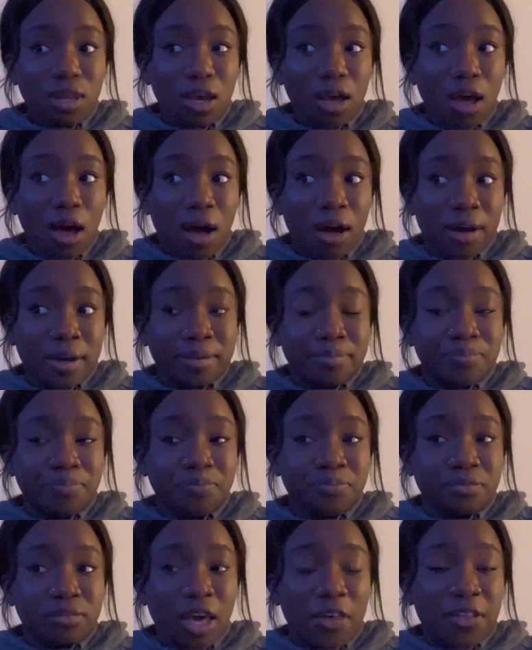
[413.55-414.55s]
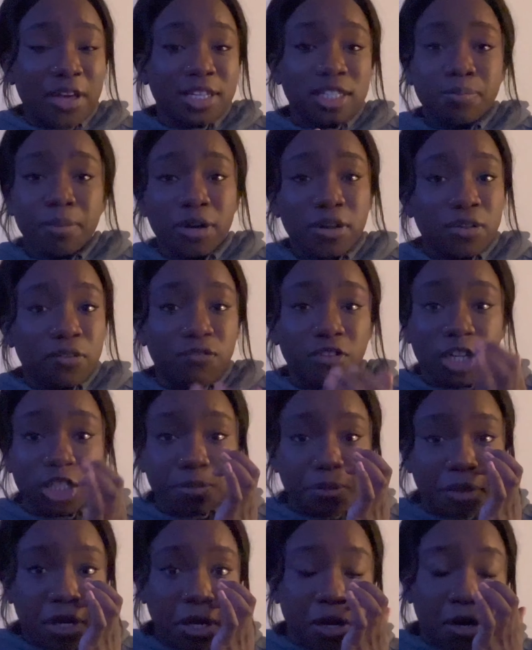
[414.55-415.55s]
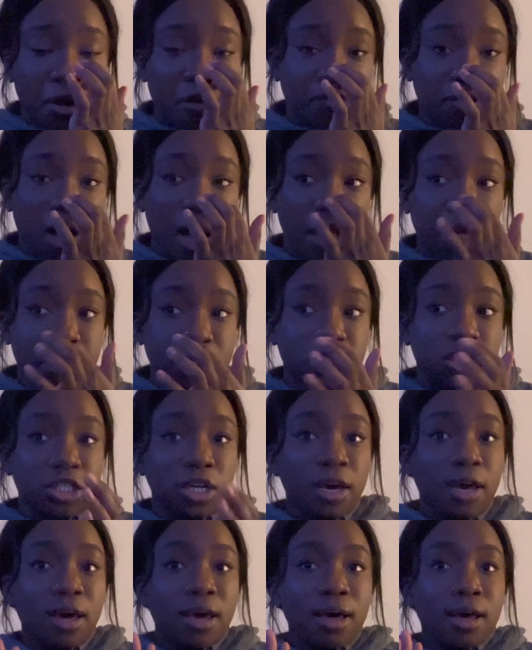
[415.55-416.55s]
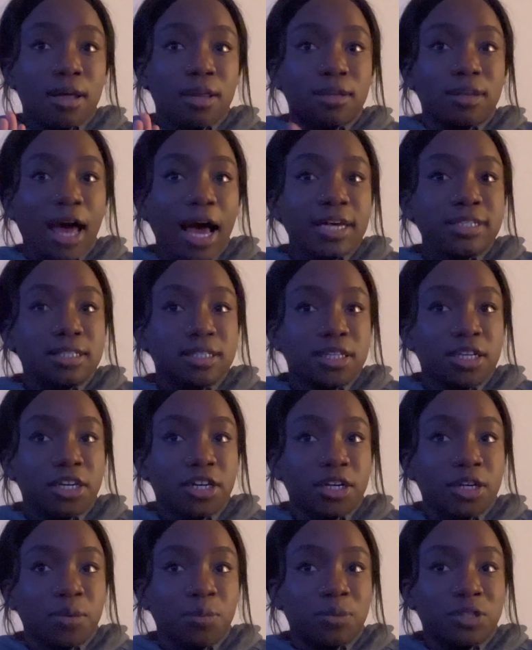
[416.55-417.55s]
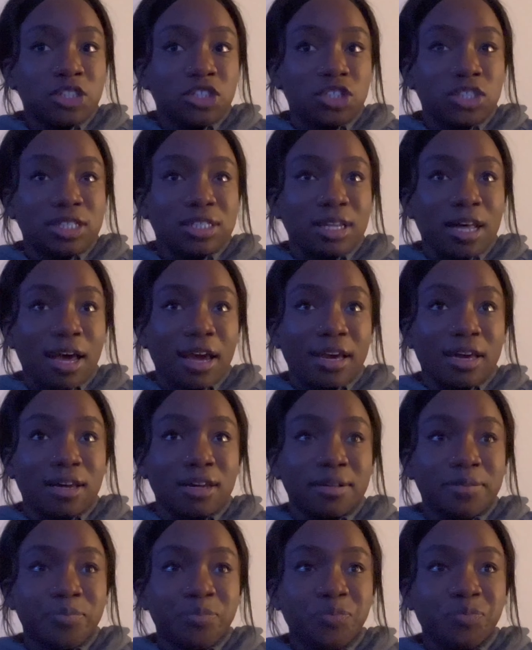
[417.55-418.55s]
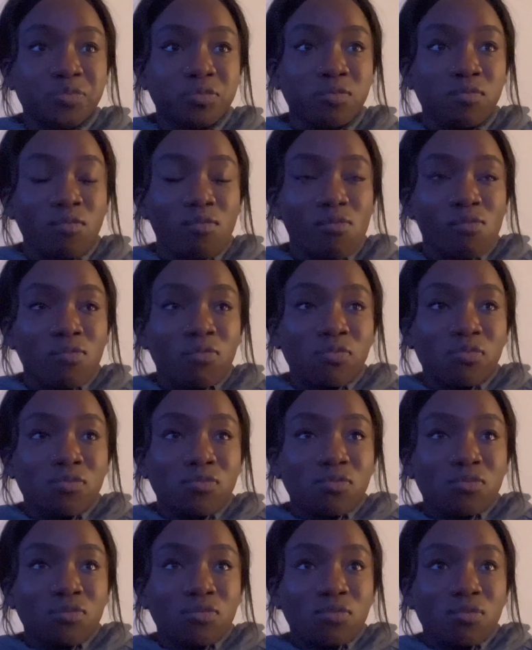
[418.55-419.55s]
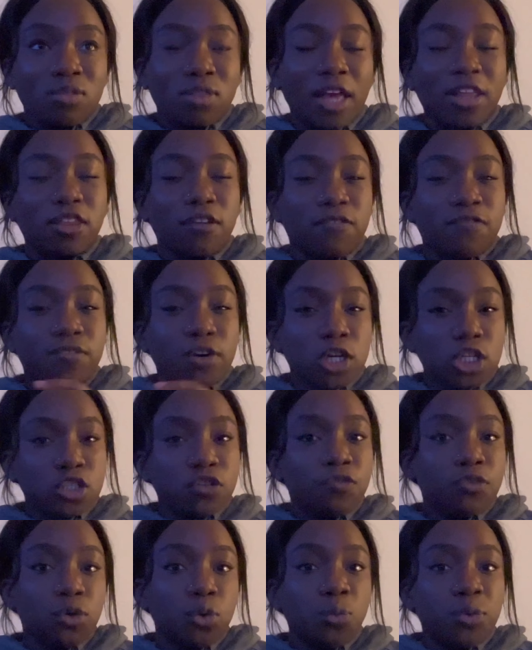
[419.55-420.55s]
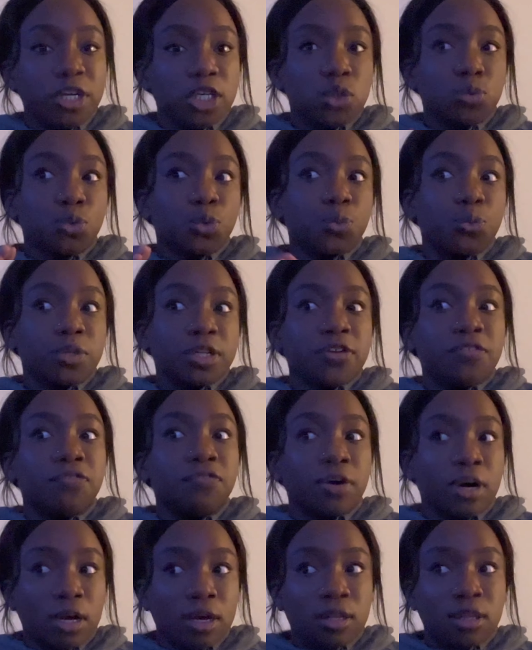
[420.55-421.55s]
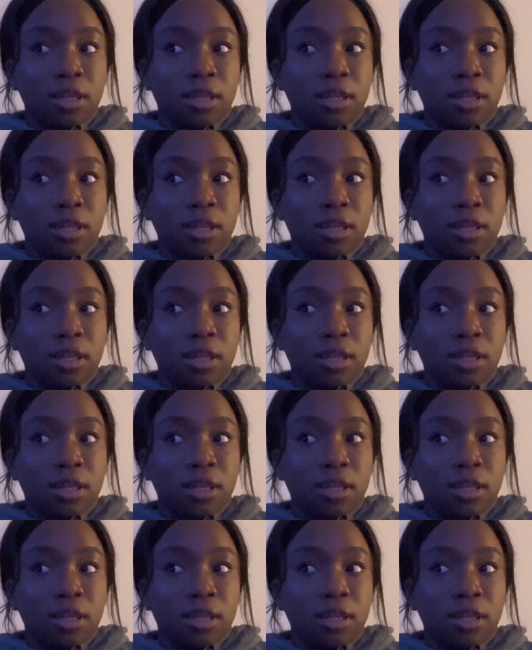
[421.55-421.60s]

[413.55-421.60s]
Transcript: Um, I think it's better than freshman year of college. Last year was just like, like the first few weeks were really fun.